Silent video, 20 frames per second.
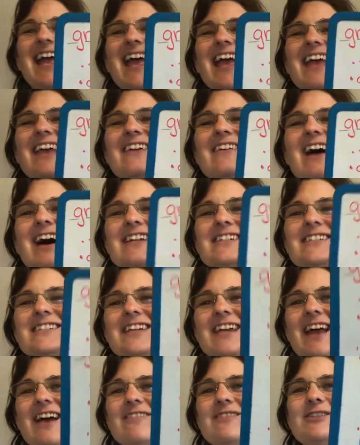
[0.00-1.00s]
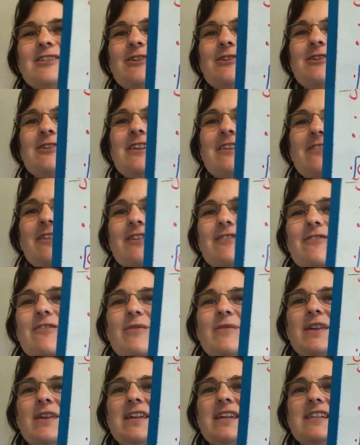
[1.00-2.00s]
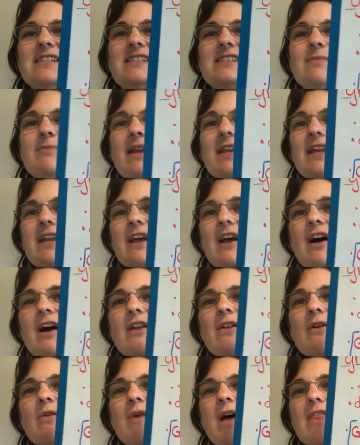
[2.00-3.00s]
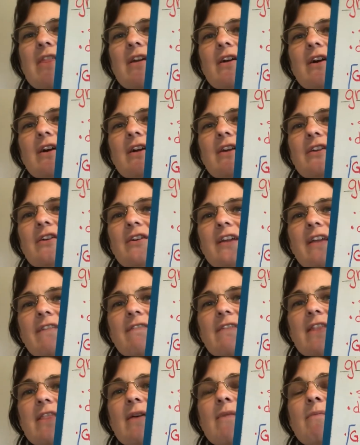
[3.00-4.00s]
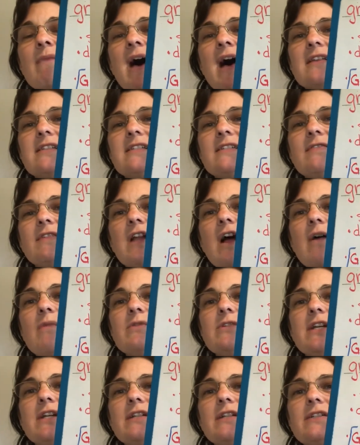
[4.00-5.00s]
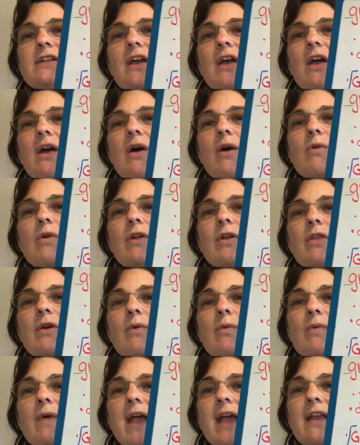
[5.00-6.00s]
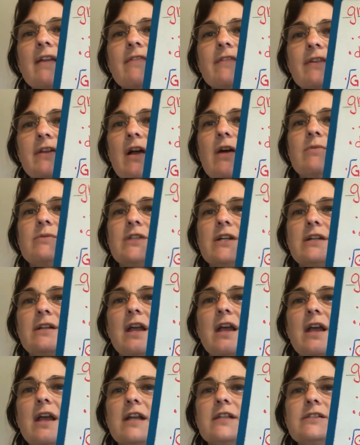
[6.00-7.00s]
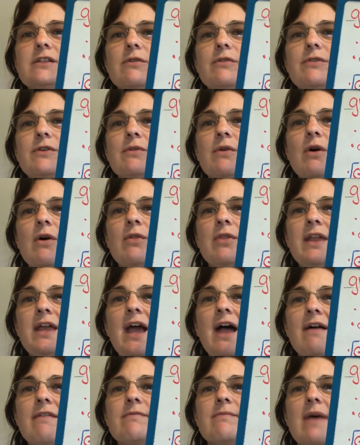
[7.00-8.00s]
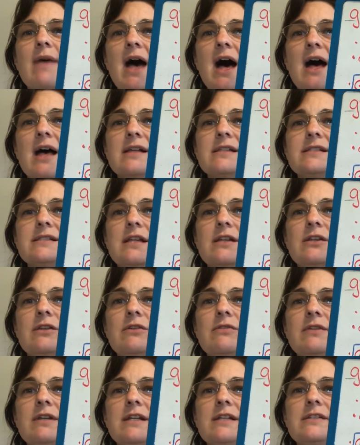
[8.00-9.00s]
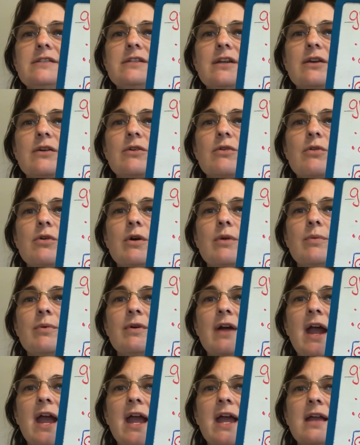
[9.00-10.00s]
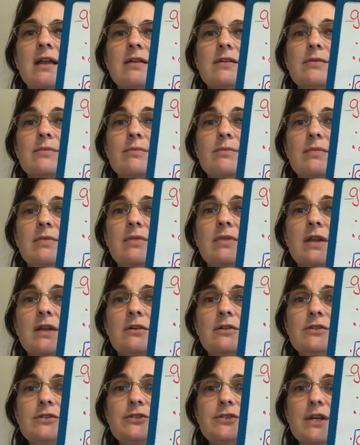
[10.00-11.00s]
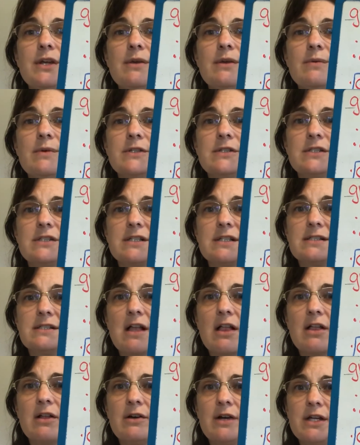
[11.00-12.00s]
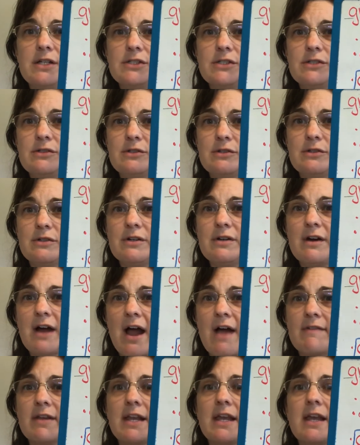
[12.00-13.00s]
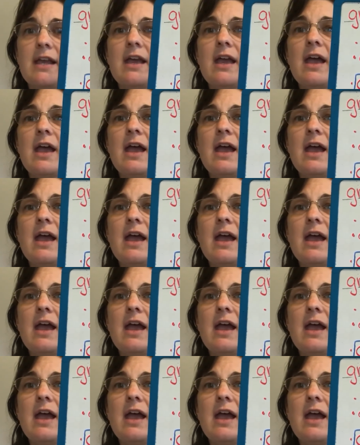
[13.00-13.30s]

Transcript: you actually have two different formulas depending on whether you're given the mass of an object or the weight of an object. And so if you only have mass, then you need to incorporate little g, which is acceleration due to gravity.